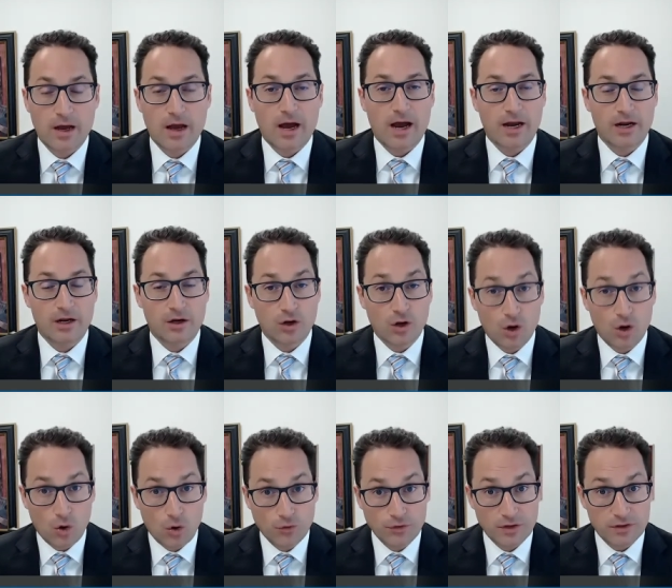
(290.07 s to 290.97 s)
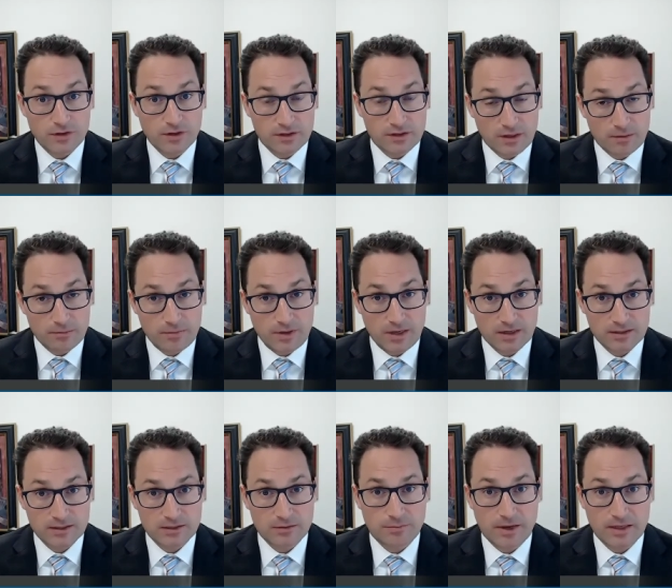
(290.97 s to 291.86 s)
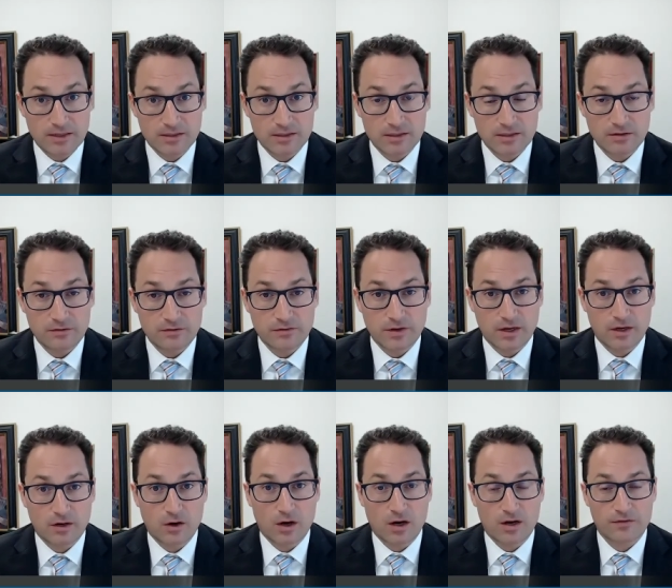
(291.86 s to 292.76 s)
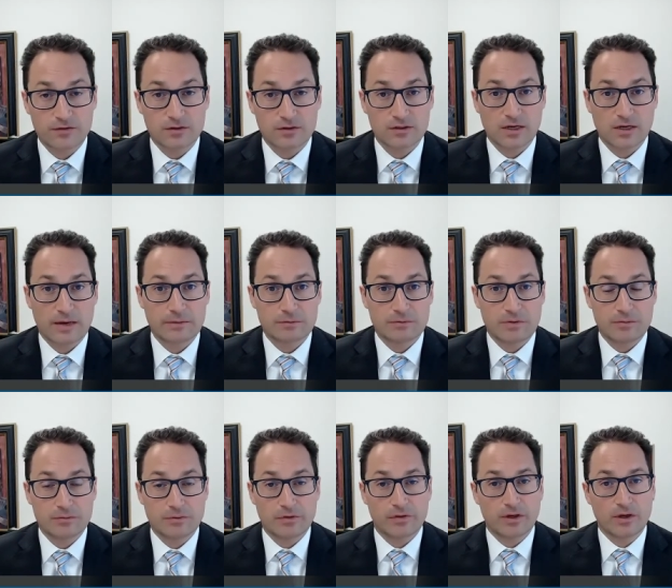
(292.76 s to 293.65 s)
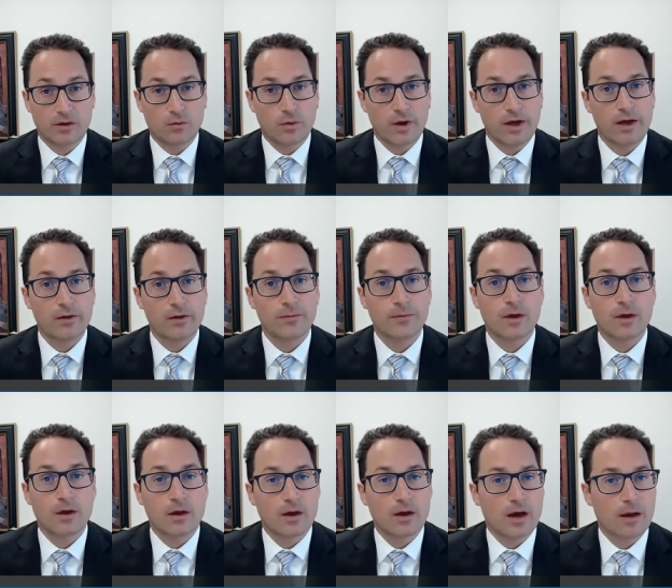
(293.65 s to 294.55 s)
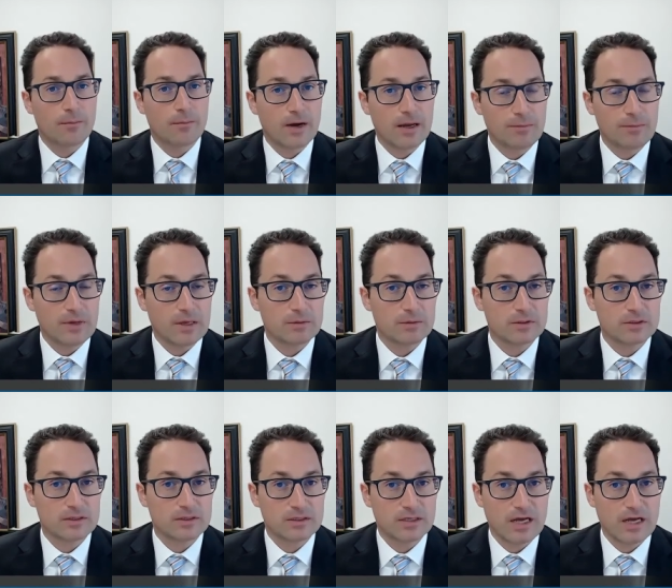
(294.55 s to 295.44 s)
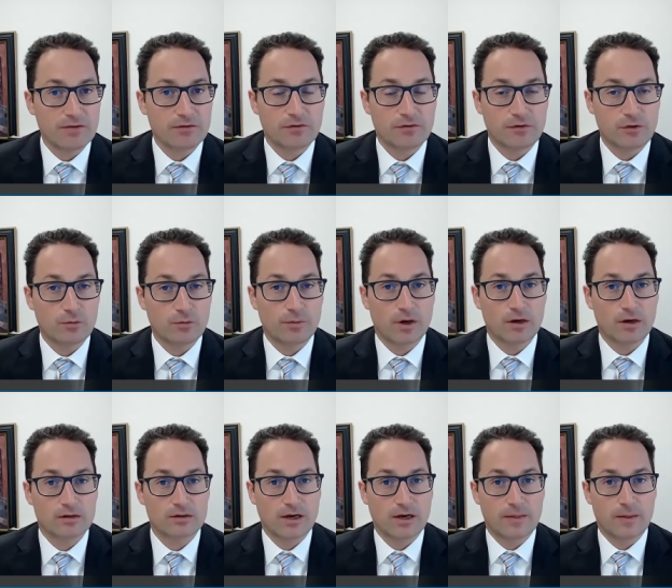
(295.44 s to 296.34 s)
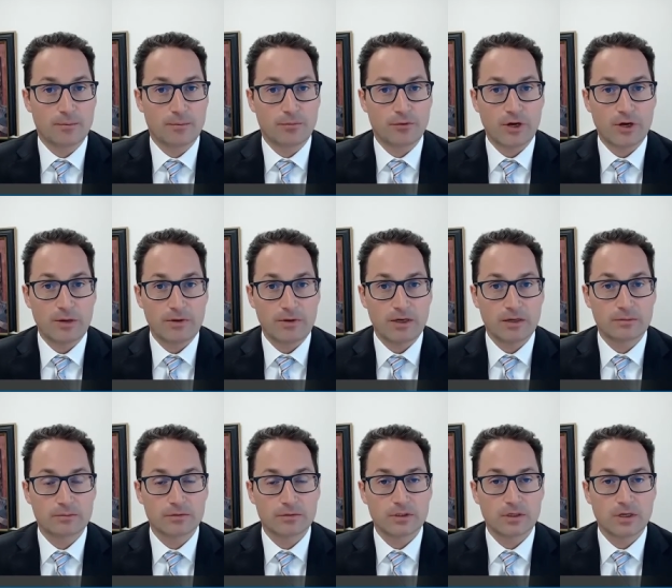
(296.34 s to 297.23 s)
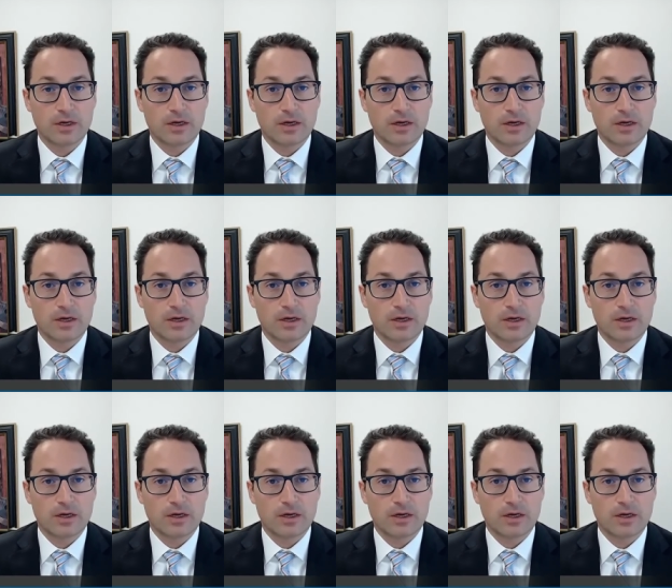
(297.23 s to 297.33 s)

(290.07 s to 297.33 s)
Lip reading: I know that this can be expensive, and oftentimes people think, well, I might be able to save a few bucks on the premiums